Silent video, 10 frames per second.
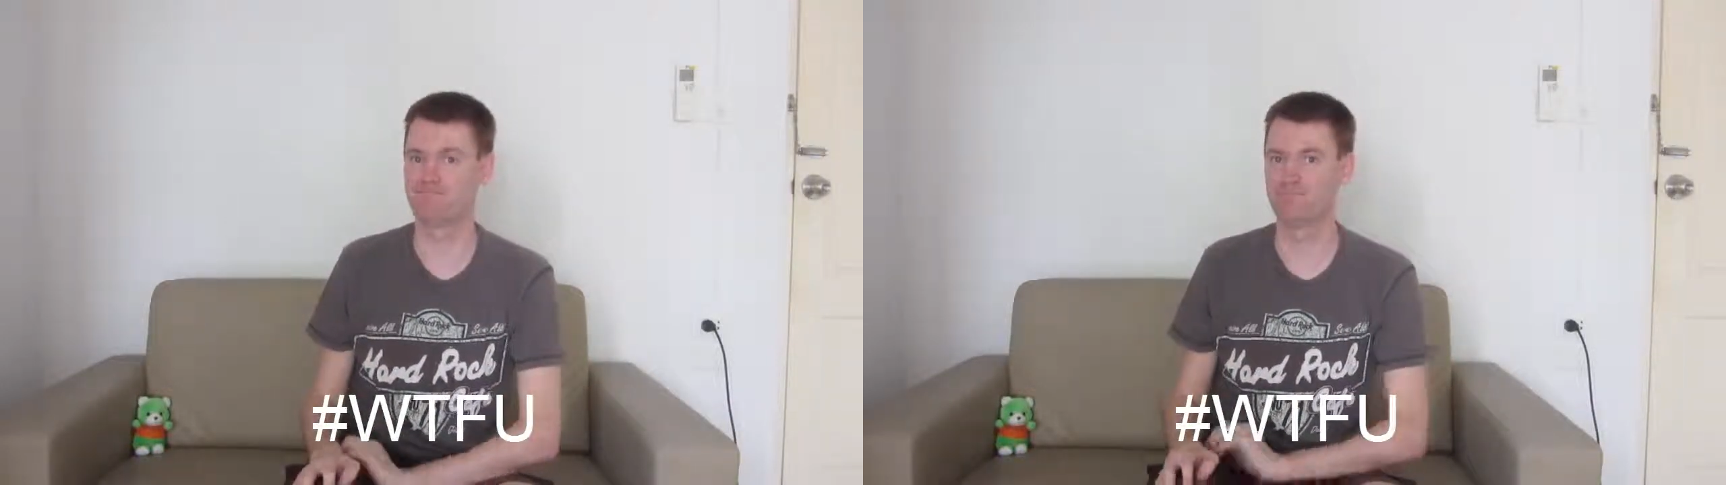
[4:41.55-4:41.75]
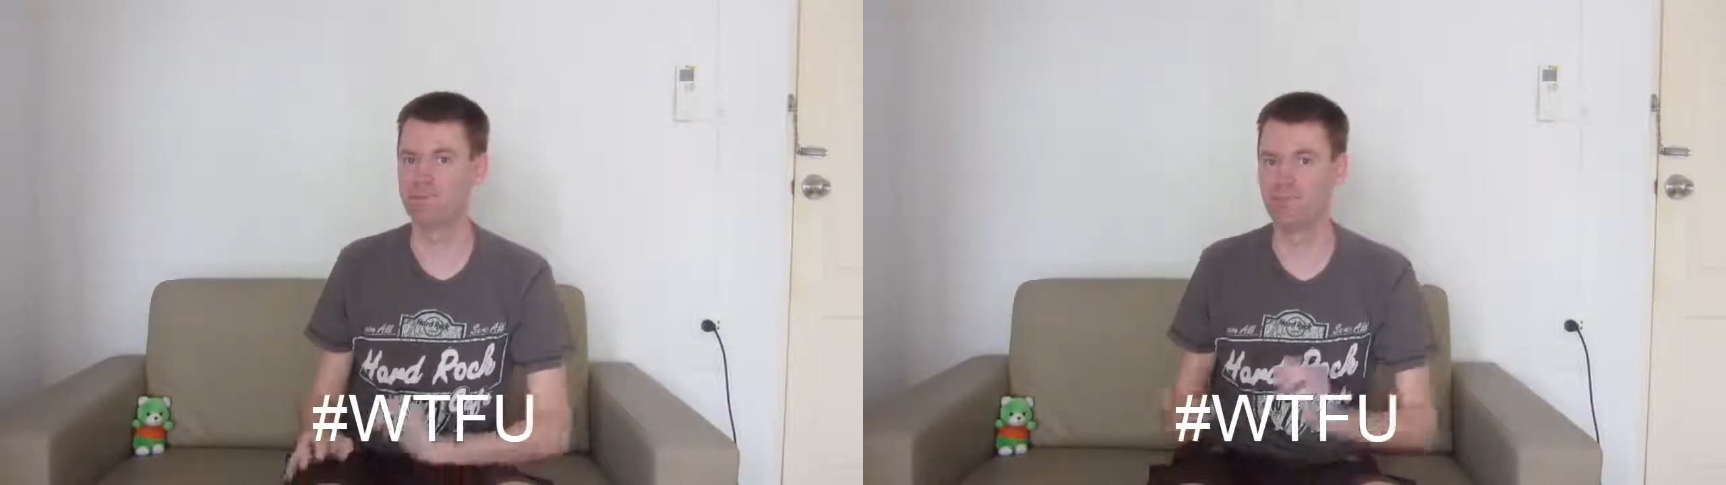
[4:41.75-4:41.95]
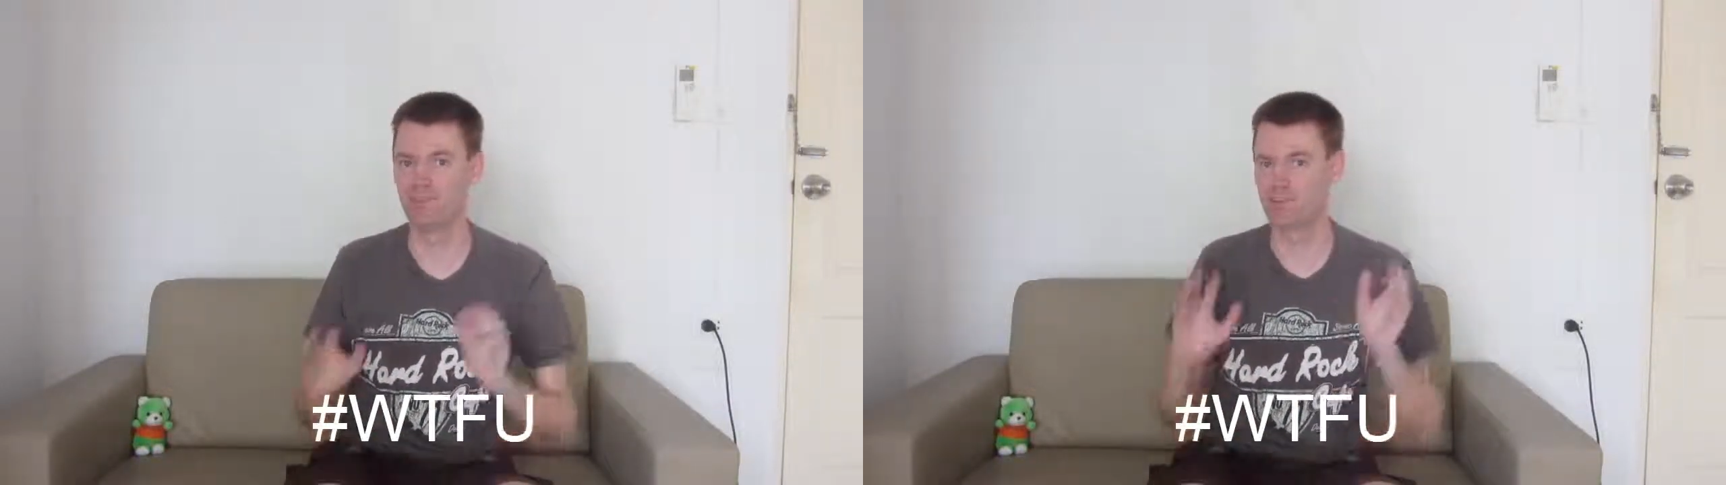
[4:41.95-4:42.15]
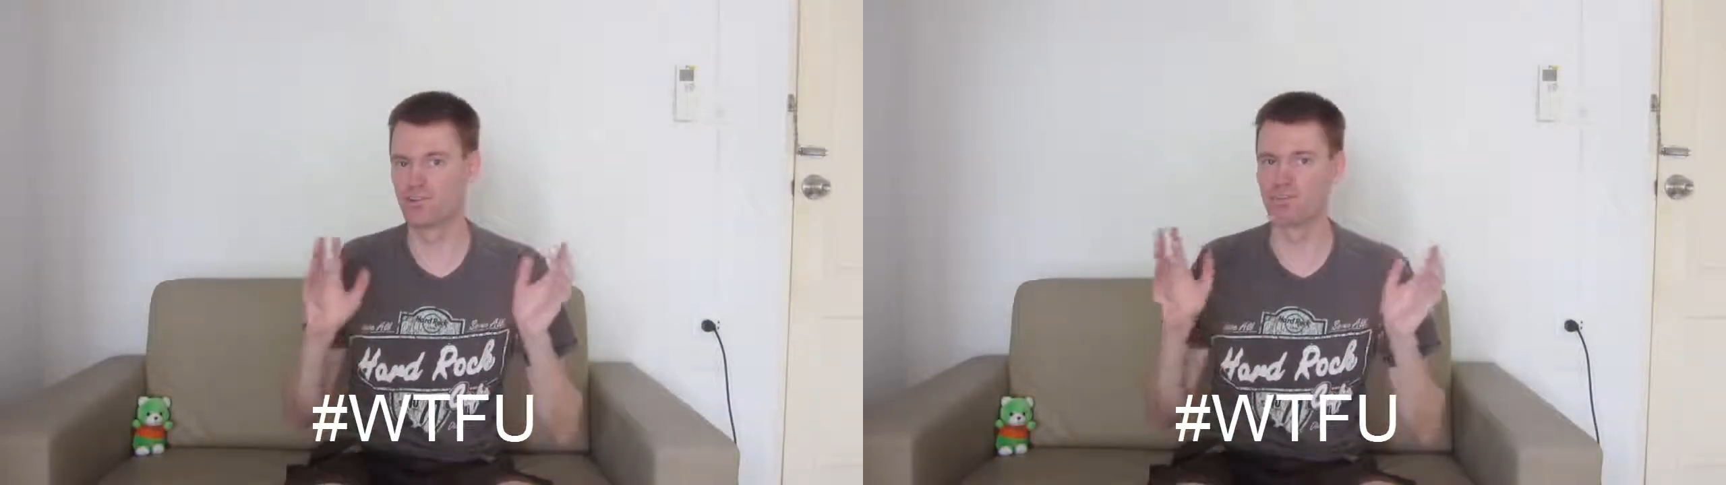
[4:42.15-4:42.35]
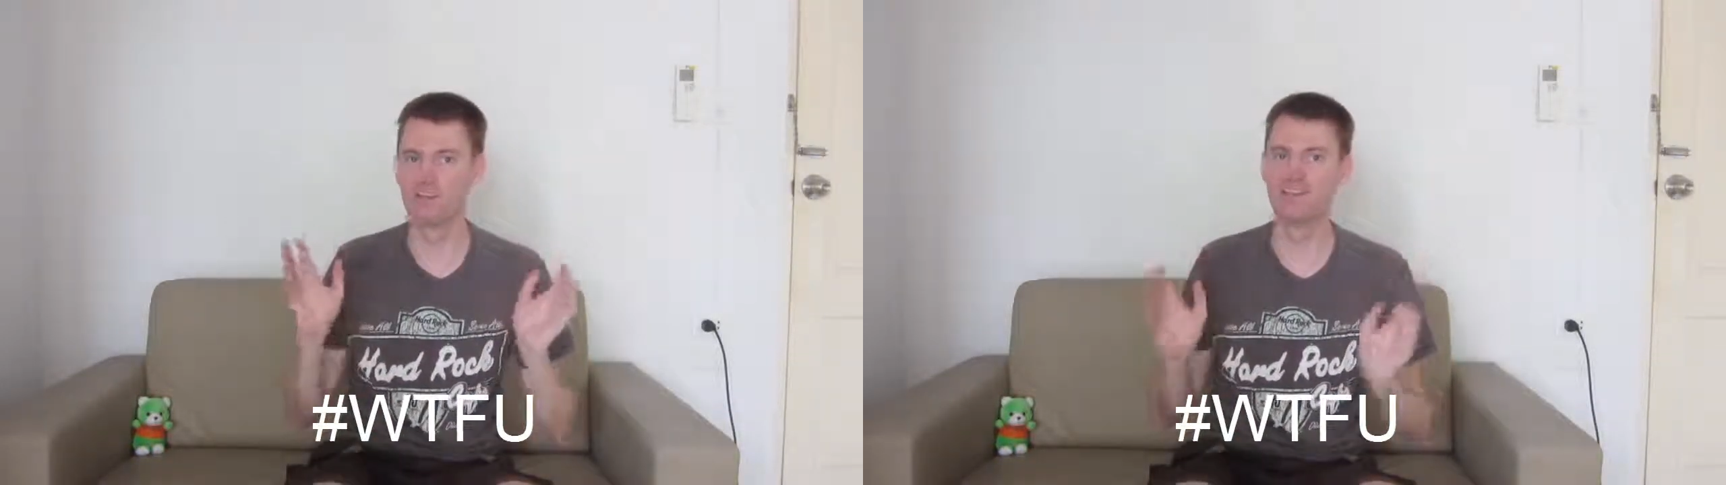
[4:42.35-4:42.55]
Maybe you're
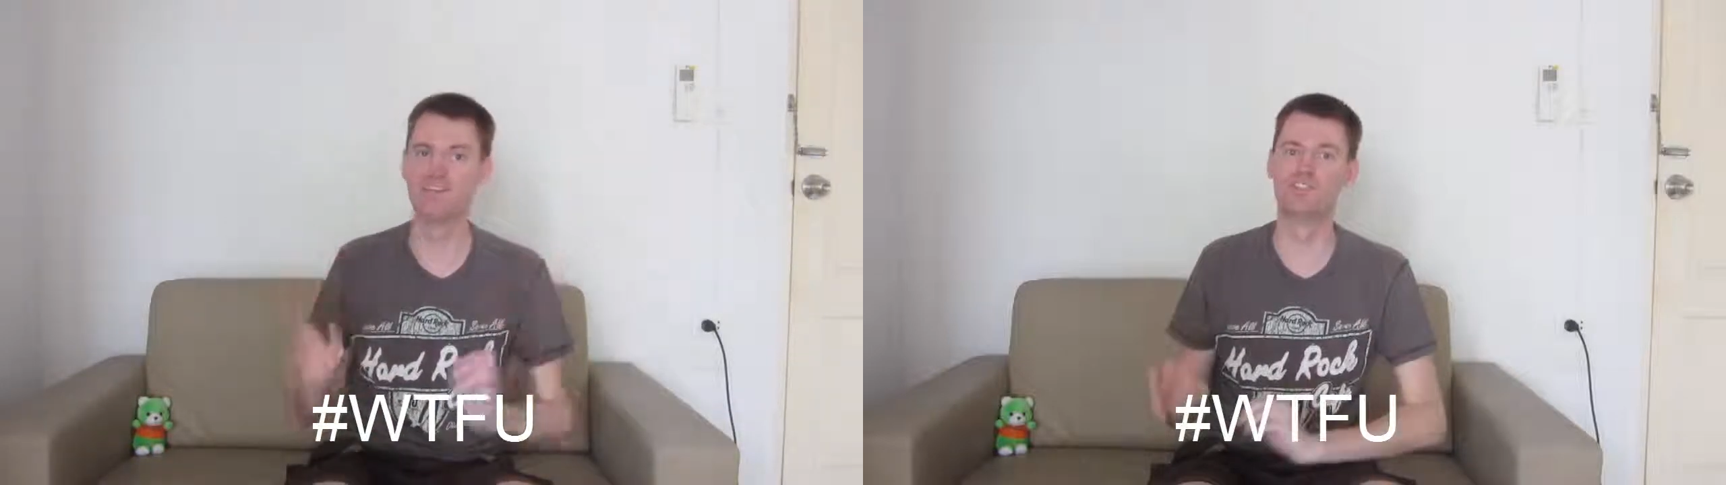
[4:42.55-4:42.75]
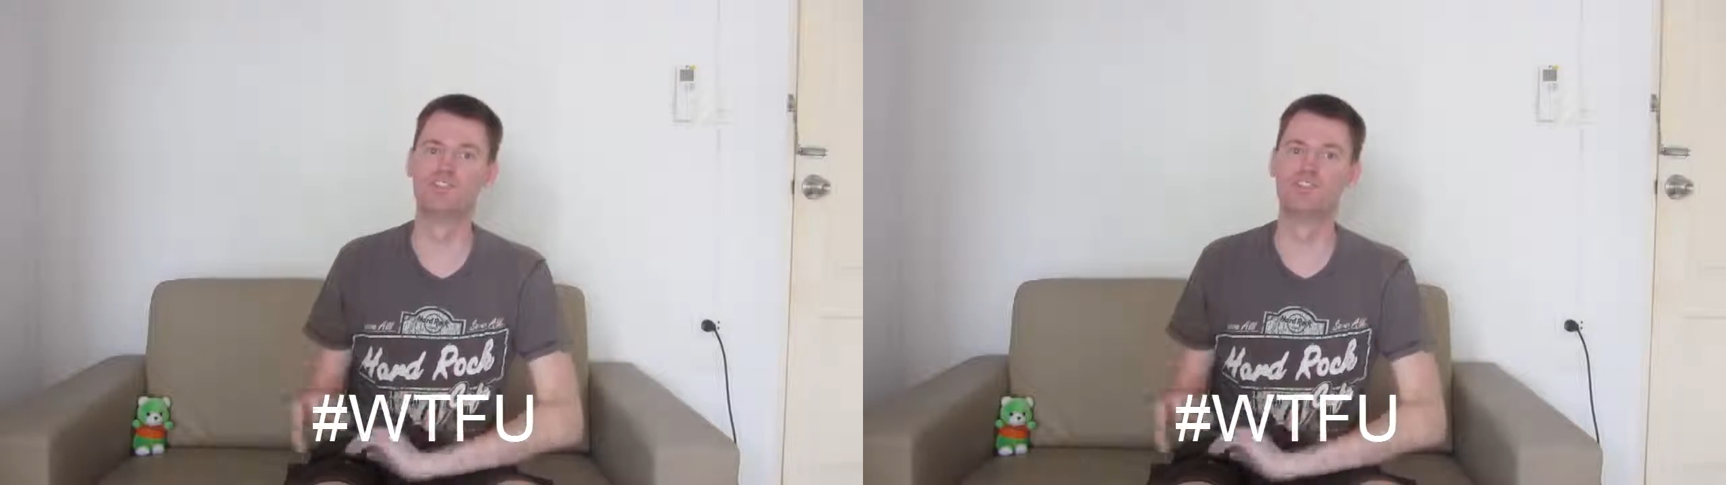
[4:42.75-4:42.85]
completely